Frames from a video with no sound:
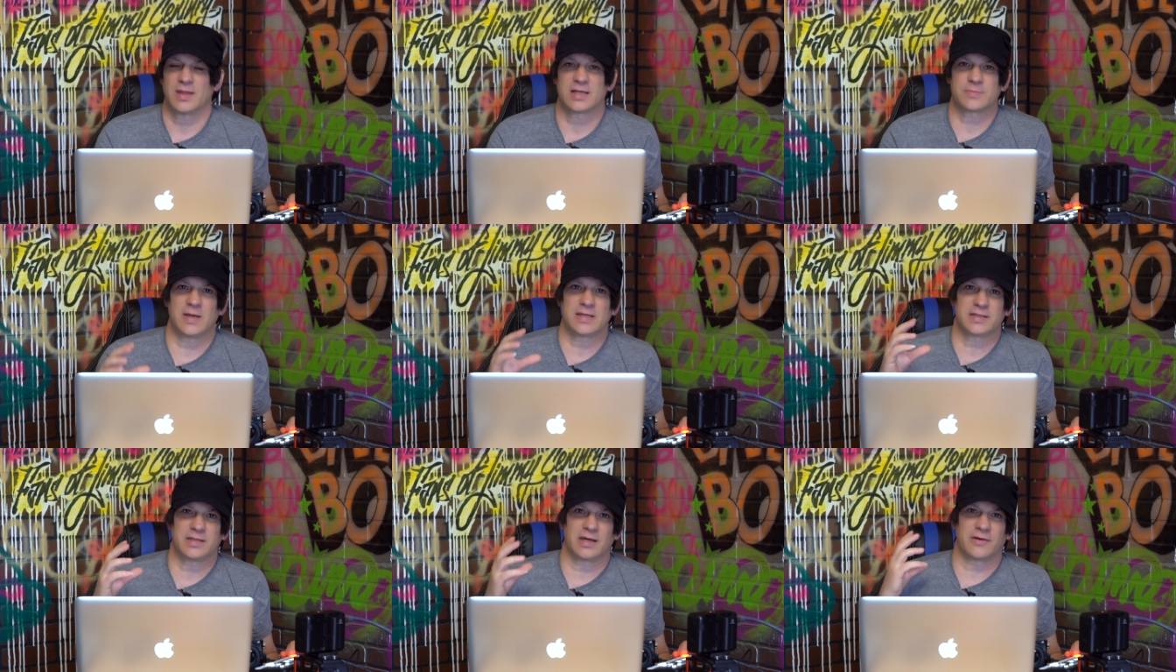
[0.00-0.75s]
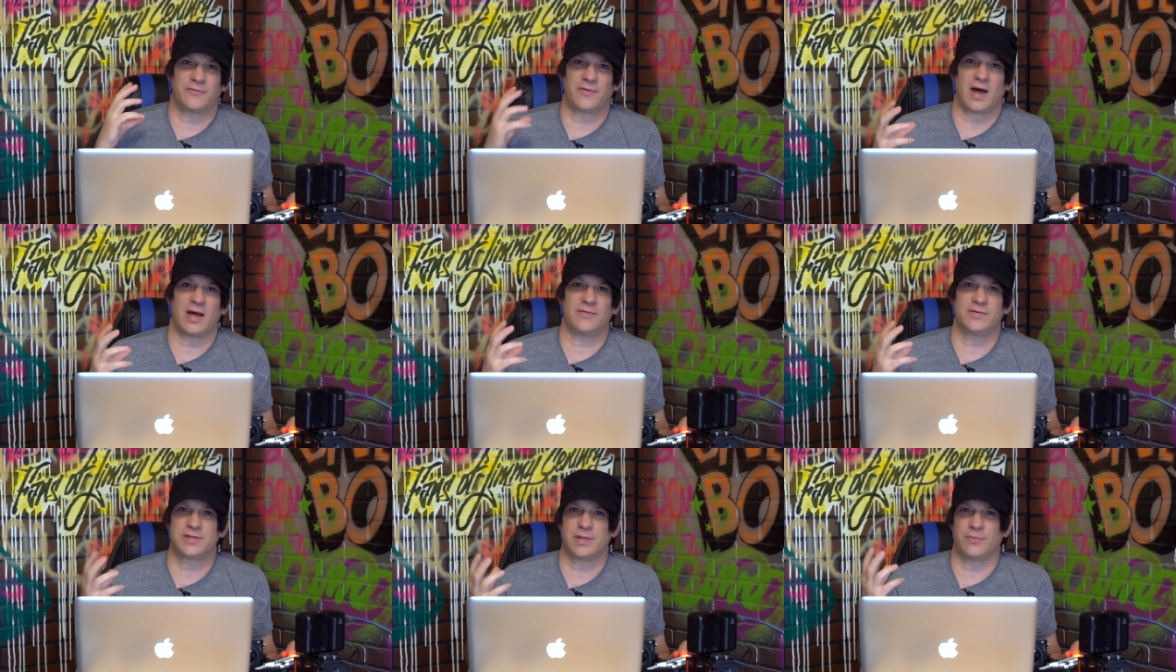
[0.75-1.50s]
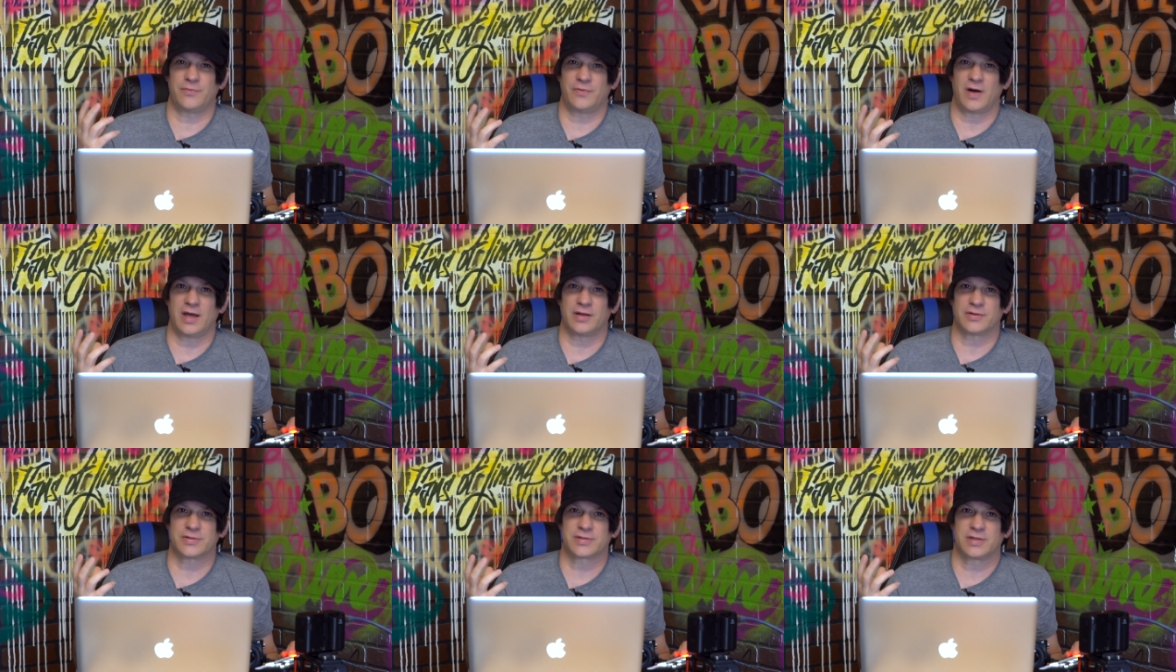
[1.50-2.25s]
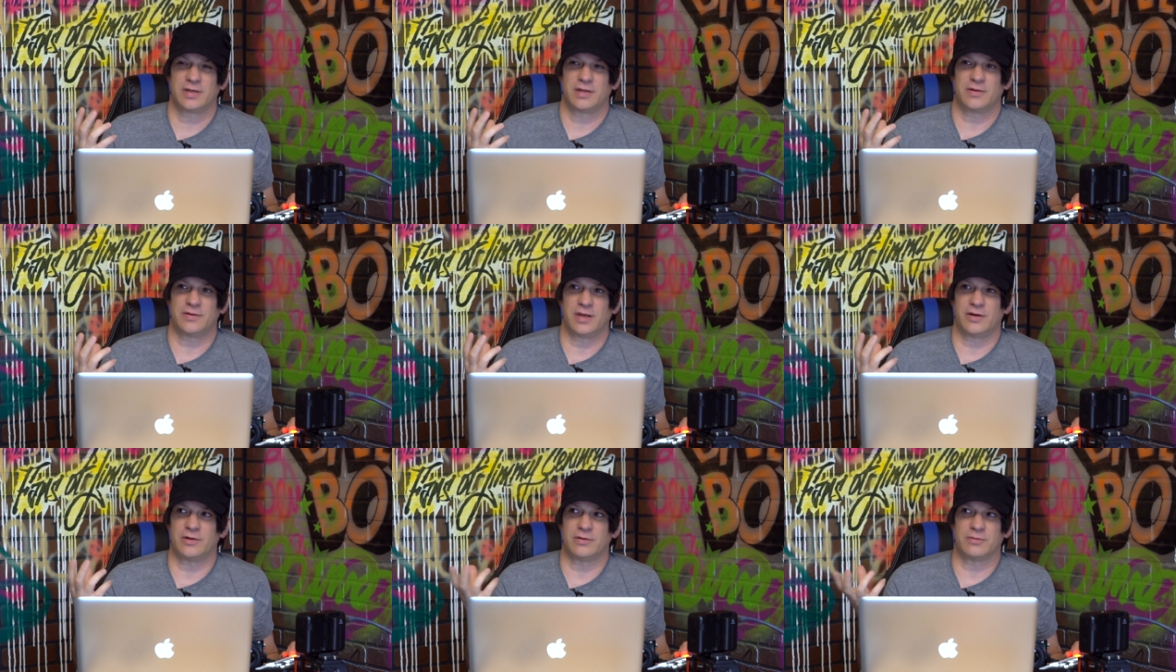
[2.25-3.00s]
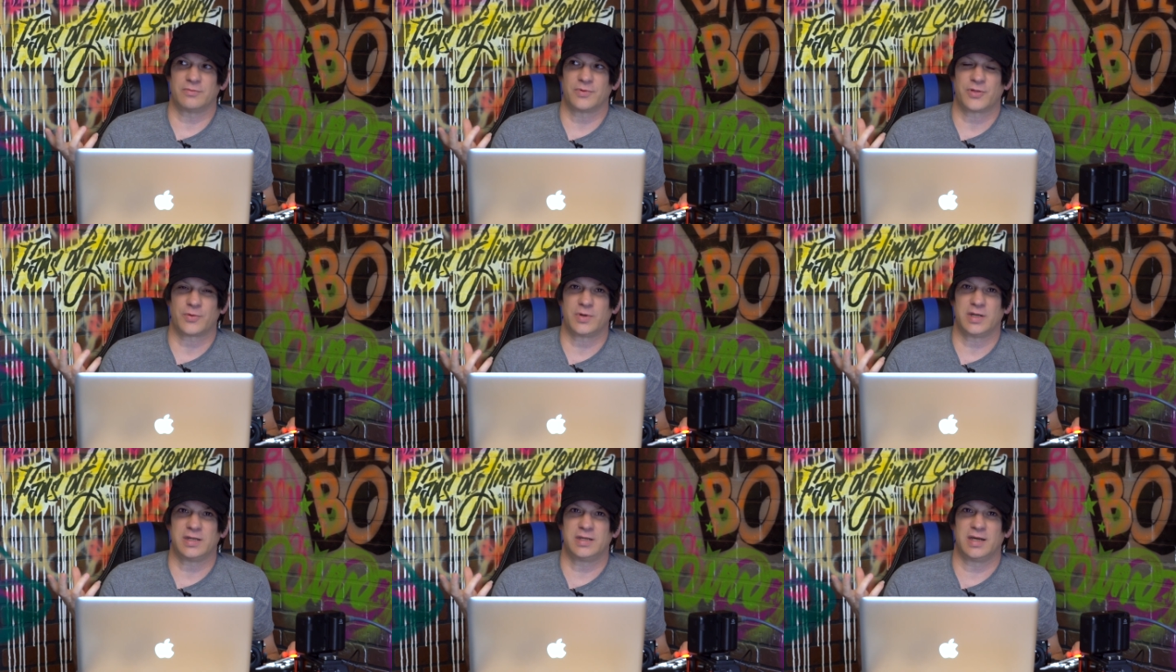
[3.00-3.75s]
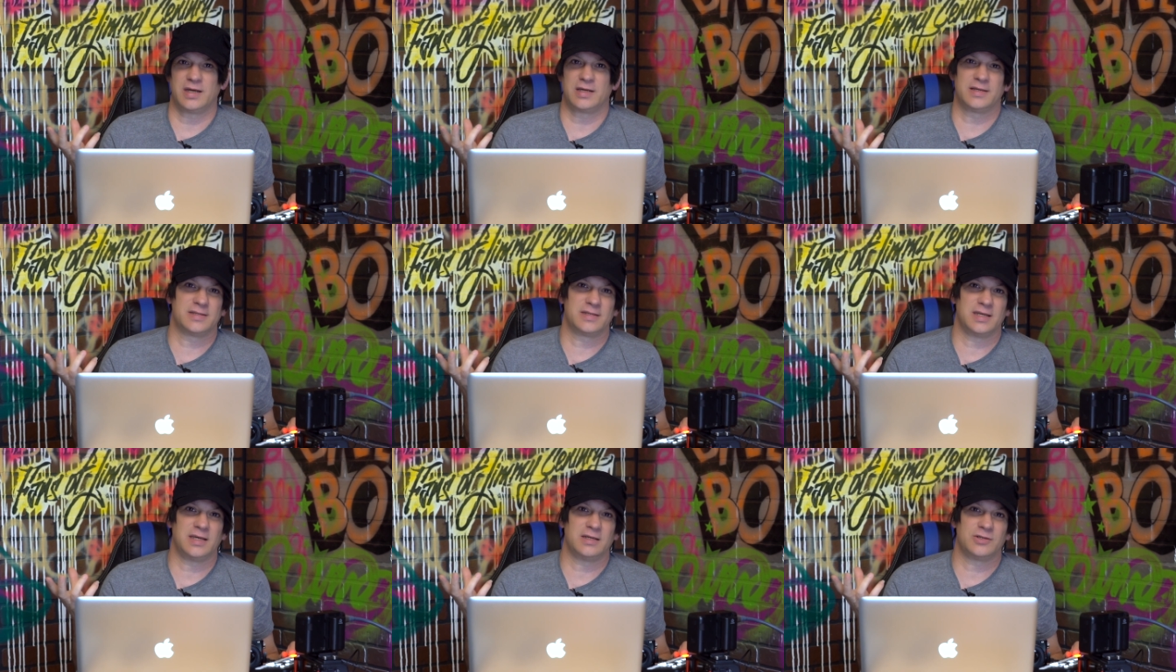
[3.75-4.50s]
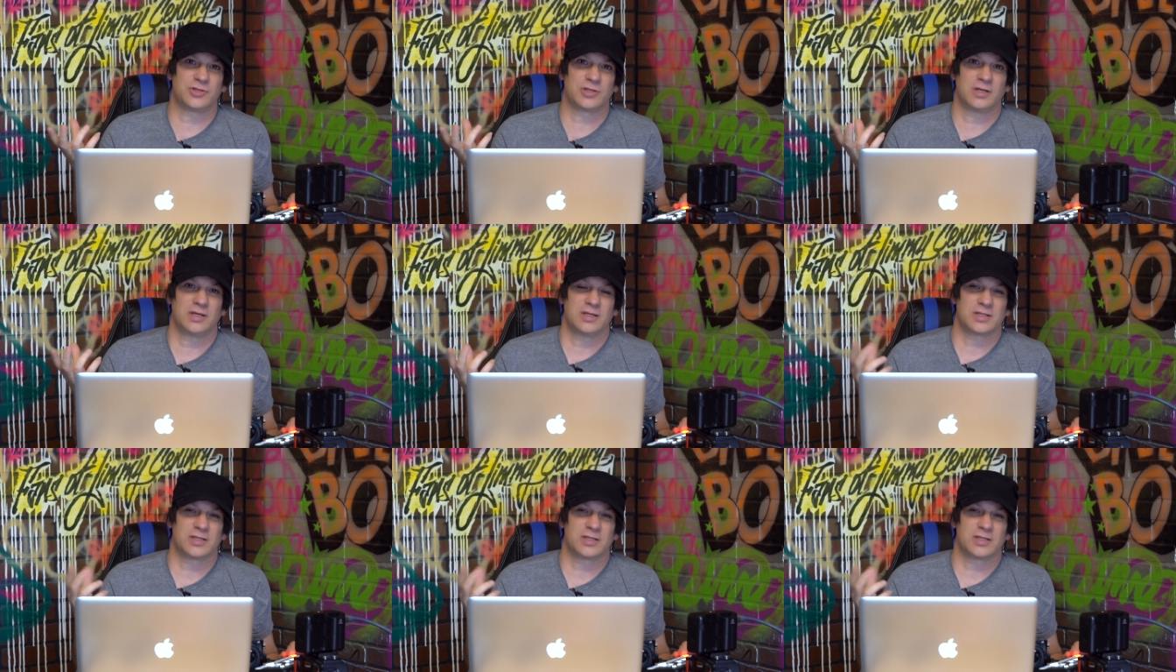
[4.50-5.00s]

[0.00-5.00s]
that's basically like five zip files that are three gigs each.